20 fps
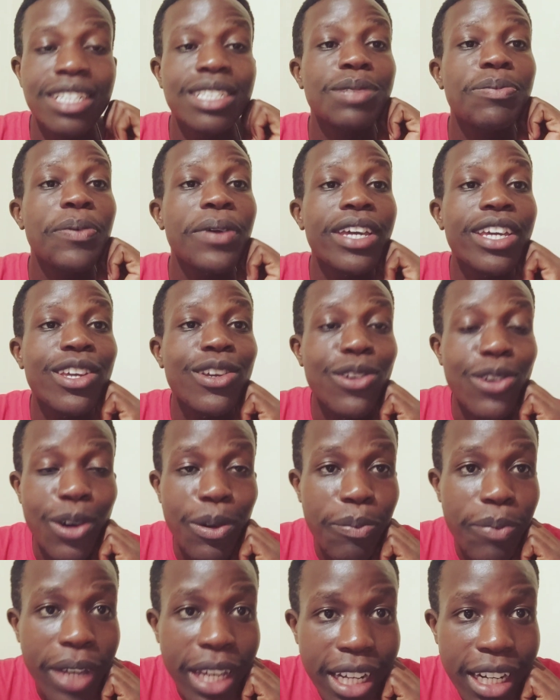speak
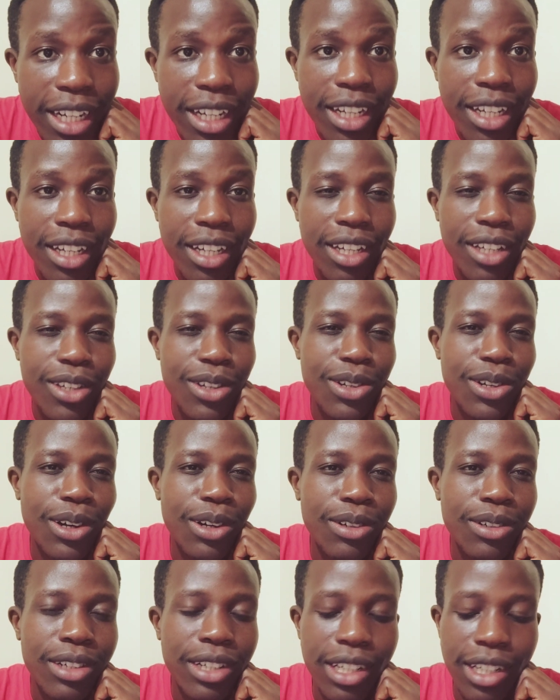European, you
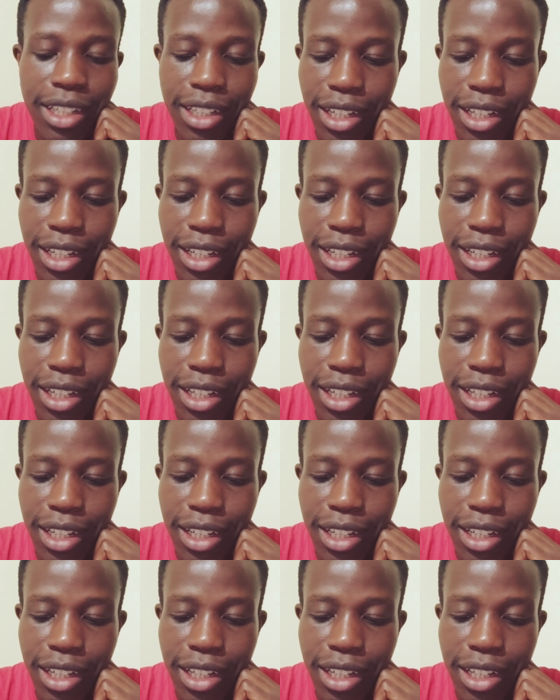know.